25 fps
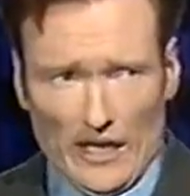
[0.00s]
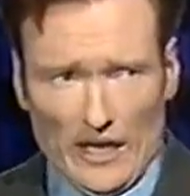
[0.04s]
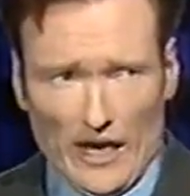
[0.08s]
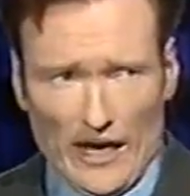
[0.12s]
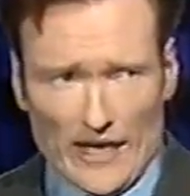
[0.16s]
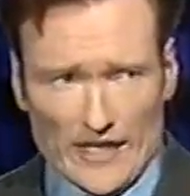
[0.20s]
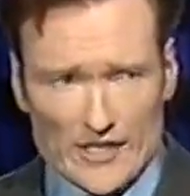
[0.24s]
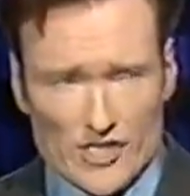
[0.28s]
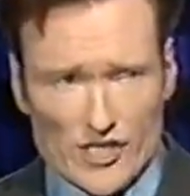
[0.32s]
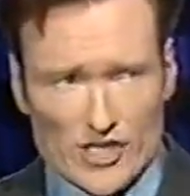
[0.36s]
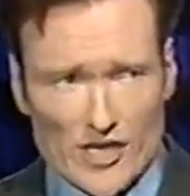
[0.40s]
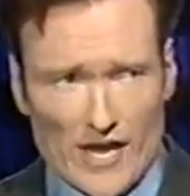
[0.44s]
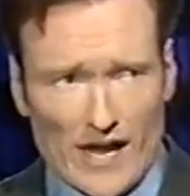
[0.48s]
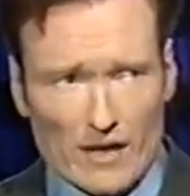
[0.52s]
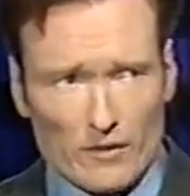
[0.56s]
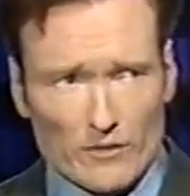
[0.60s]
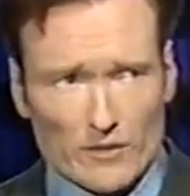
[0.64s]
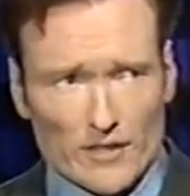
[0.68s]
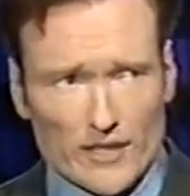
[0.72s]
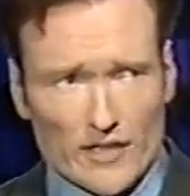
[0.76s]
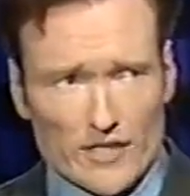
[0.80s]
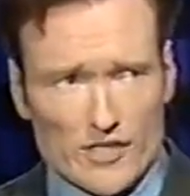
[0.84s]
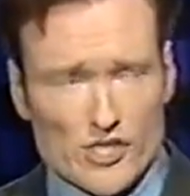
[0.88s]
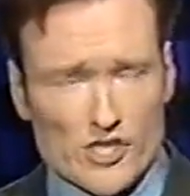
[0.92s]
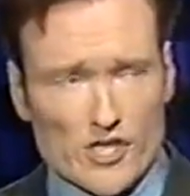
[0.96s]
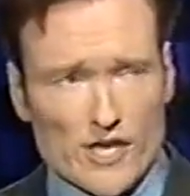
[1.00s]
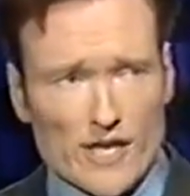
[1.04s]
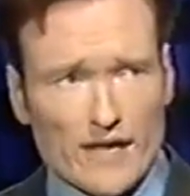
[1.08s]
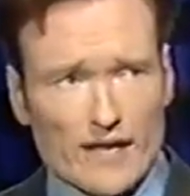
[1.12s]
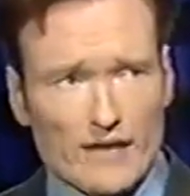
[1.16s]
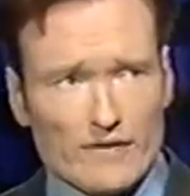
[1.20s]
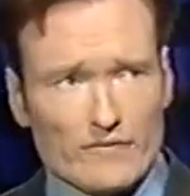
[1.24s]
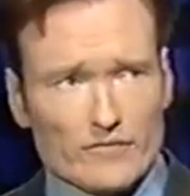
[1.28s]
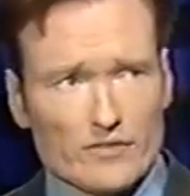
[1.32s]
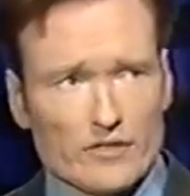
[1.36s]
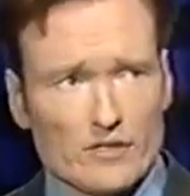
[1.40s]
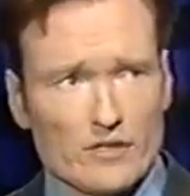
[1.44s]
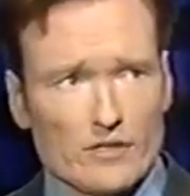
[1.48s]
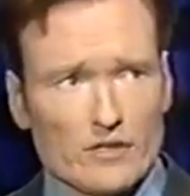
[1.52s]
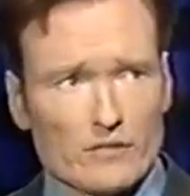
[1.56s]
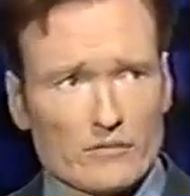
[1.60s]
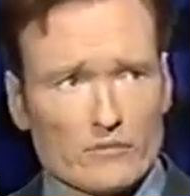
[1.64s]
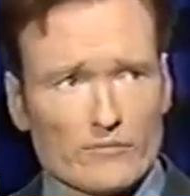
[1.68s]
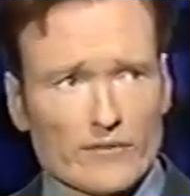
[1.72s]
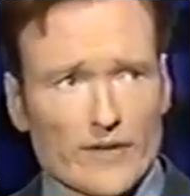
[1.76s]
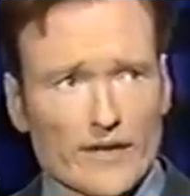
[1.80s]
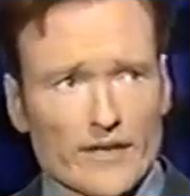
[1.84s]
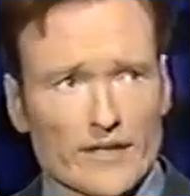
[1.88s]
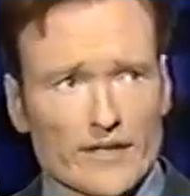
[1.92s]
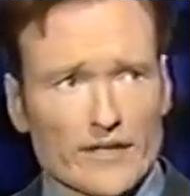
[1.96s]
I showered, I shaved, we're
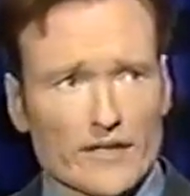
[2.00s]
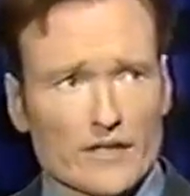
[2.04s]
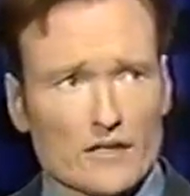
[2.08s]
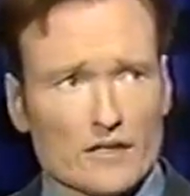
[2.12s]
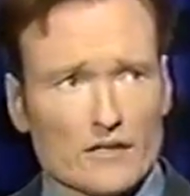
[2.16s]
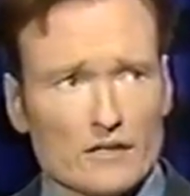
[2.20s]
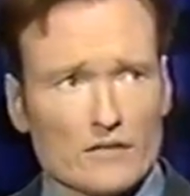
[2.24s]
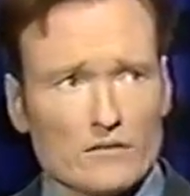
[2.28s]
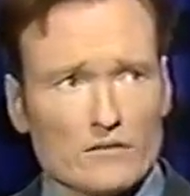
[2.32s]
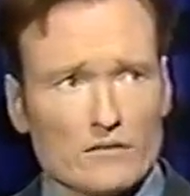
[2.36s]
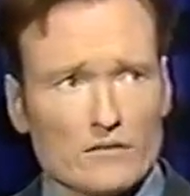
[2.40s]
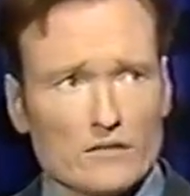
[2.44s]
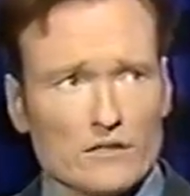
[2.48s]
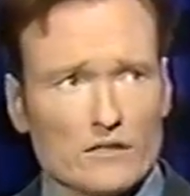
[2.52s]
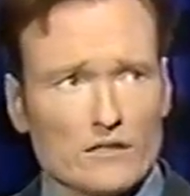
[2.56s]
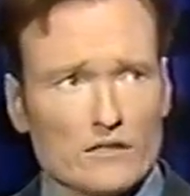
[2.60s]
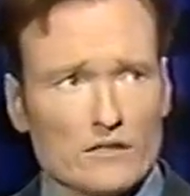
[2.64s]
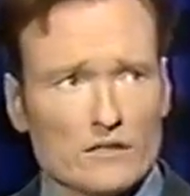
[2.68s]
ready to go.